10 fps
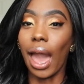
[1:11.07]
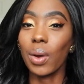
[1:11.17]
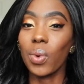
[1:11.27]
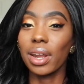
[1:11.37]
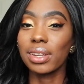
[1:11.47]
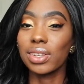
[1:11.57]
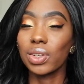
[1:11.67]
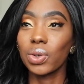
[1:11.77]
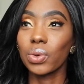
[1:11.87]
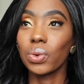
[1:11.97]
I wanted
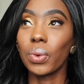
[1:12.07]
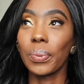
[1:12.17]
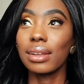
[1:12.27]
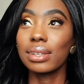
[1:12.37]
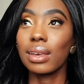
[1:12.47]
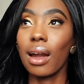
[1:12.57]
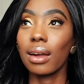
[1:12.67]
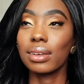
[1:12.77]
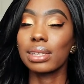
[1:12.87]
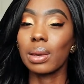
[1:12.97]
to kind of
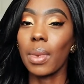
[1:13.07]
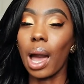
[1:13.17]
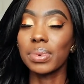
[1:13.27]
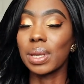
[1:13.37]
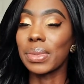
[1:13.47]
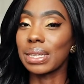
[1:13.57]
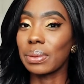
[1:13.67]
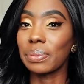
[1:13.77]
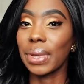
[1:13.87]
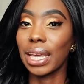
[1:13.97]
talk some
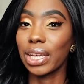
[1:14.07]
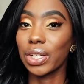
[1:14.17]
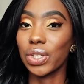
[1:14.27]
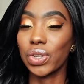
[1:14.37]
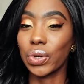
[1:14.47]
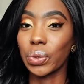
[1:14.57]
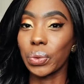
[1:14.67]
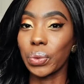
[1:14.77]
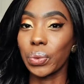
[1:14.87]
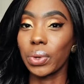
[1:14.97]
optimism
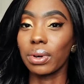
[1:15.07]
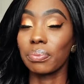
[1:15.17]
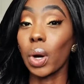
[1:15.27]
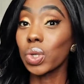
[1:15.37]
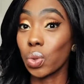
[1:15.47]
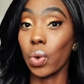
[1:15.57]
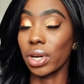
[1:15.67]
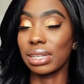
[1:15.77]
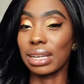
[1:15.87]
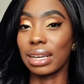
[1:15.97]
into
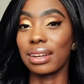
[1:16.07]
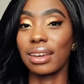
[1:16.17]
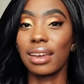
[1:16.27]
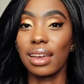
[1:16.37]
post-quarantine.